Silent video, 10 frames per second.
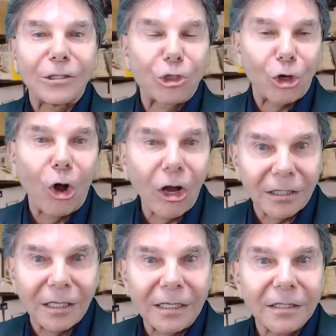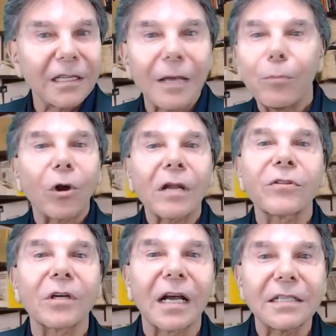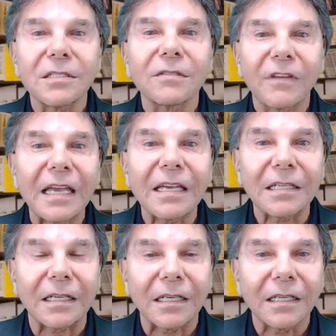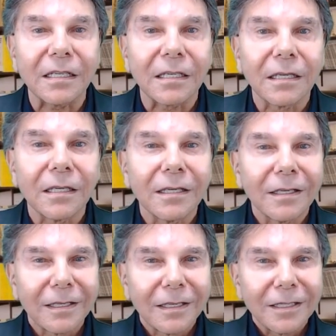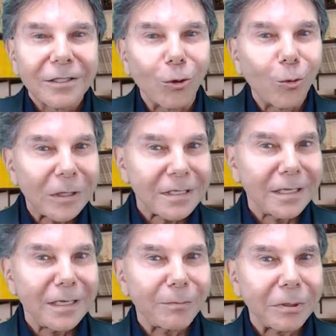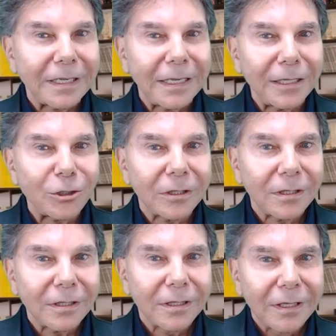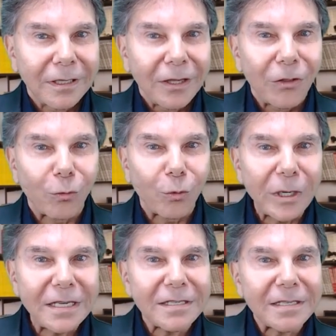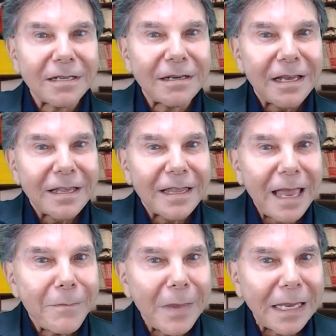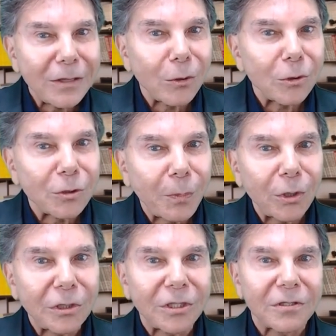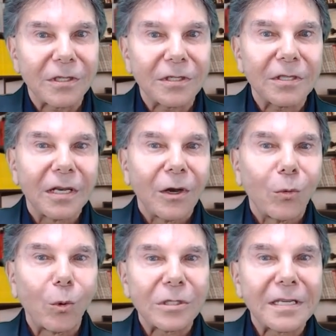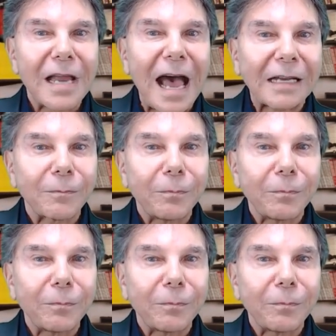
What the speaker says: chocolate. They bought other kinds of candy. So what's the implication? The reason they made those purchases was not